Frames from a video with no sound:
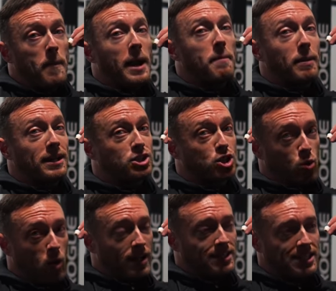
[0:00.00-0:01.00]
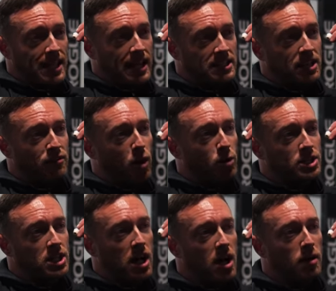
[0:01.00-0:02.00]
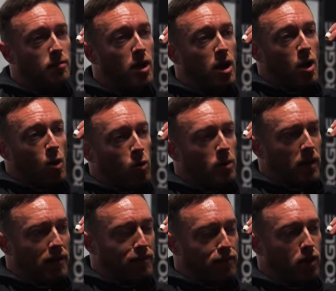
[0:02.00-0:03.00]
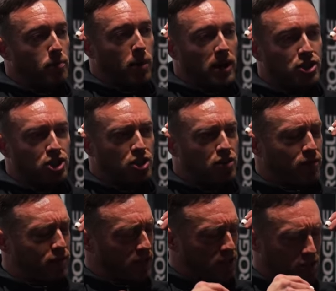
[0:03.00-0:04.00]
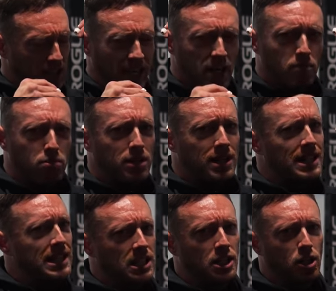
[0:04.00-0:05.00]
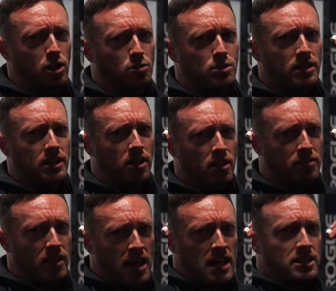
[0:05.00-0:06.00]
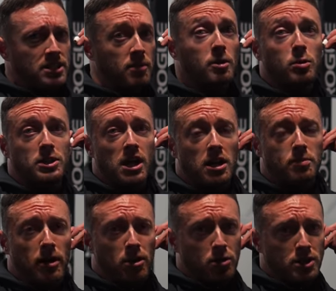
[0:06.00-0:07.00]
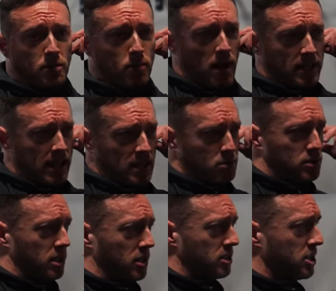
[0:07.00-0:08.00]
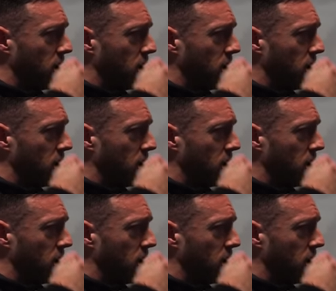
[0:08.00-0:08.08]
My best squat sets have always come when my foot pressure feels like completely glued to the earth. Something we talked about in a recent podcast with Dylan.